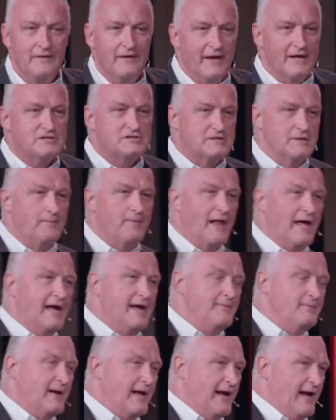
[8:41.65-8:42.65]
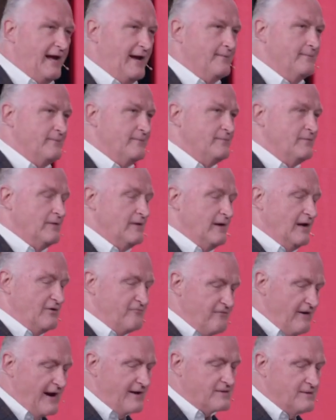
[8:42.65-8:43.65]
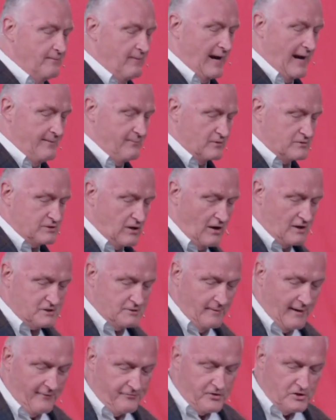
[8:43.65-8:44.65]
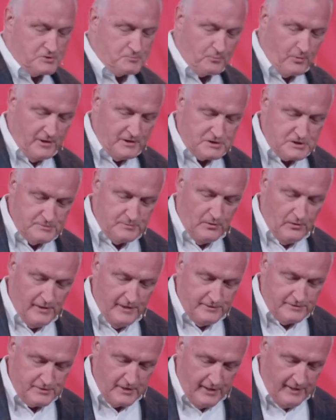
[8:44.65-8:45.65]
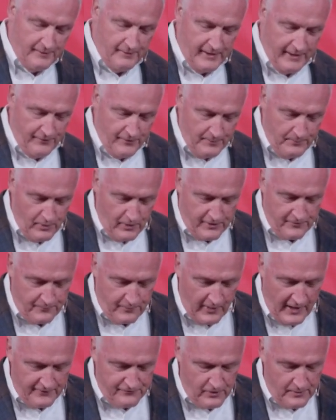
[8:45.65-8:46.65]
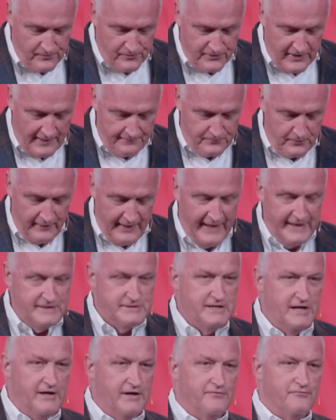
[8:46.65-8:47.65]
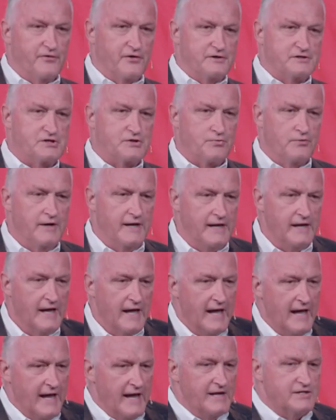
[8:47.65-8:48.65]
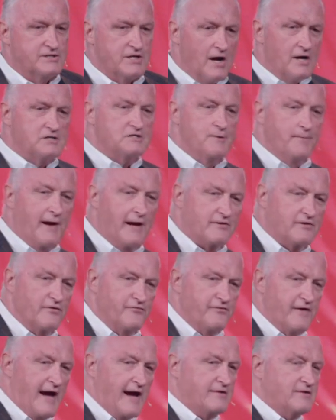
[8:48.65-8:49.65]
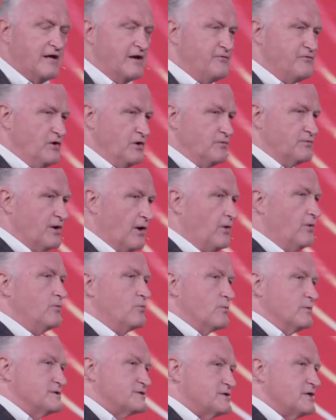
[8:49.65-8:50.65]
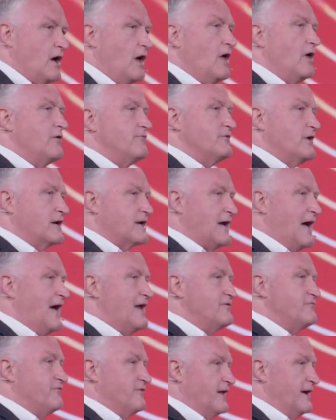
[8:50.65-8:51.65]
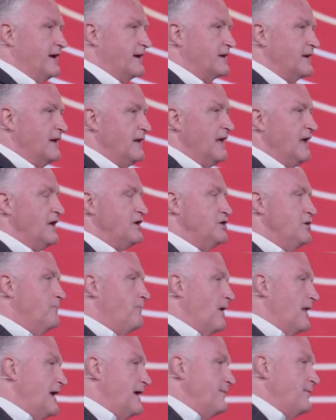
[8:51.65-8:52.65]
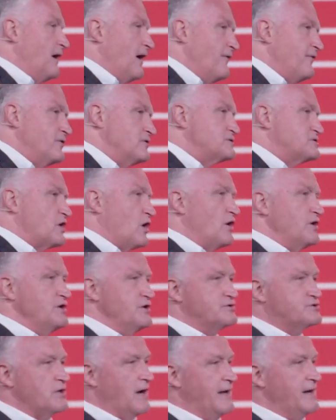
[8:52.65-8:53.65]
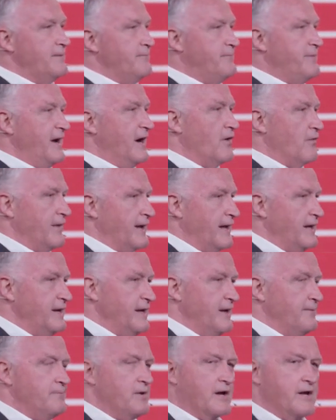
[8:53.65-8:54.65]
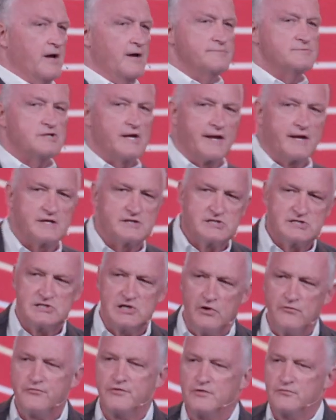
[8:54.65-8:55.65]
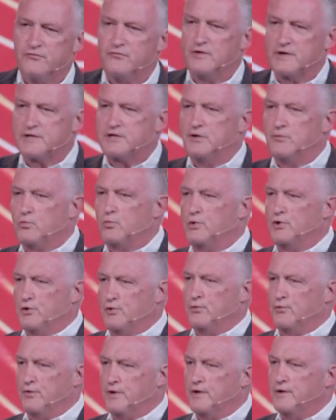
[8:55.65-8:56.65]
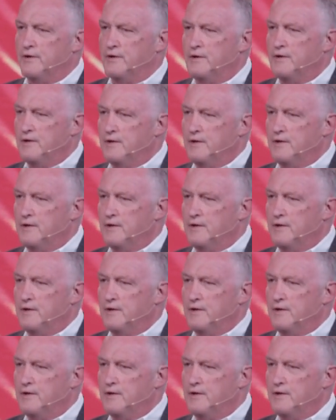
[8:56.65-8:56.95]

It's the blame game. In fact, the Bible talks about this principle in, uh, in the book of Proverbs, chapter 19 and verse 3. He talks about the fact that if you don't resolve a conflict, you blame others or you try to bury it, it becomes like a self inflicted wound.